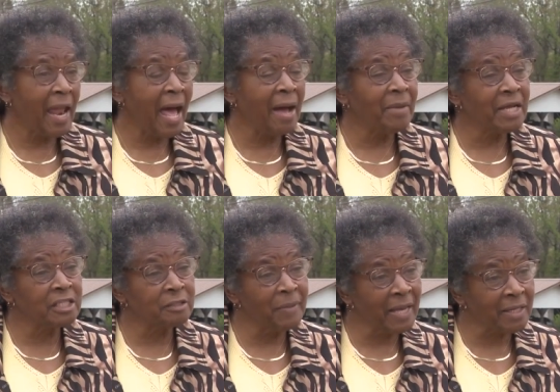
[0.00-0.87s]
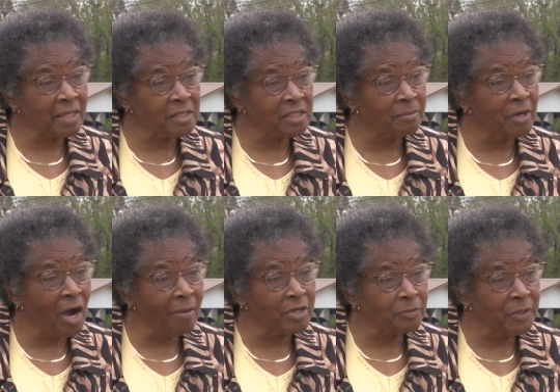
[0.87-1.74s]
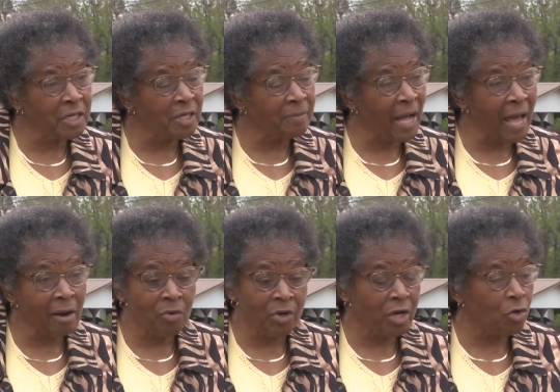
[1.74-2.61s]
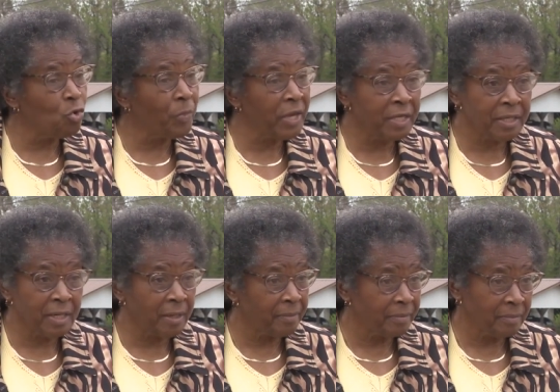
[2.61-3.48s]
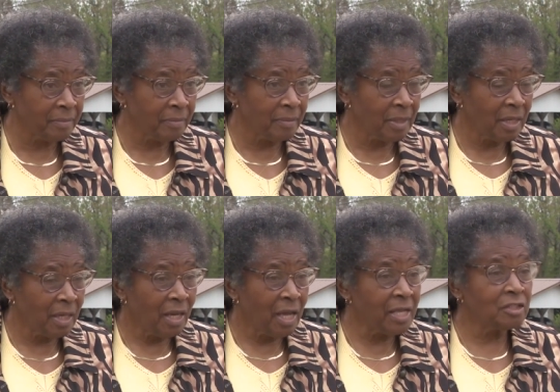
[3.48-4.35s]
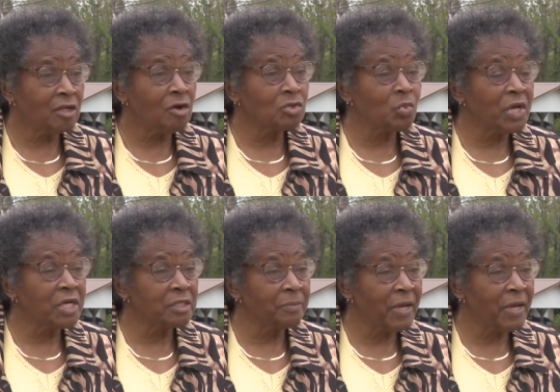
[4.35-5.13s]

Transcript: I'm expecting some garbage pickup. I don't care who picked it up as long as we get some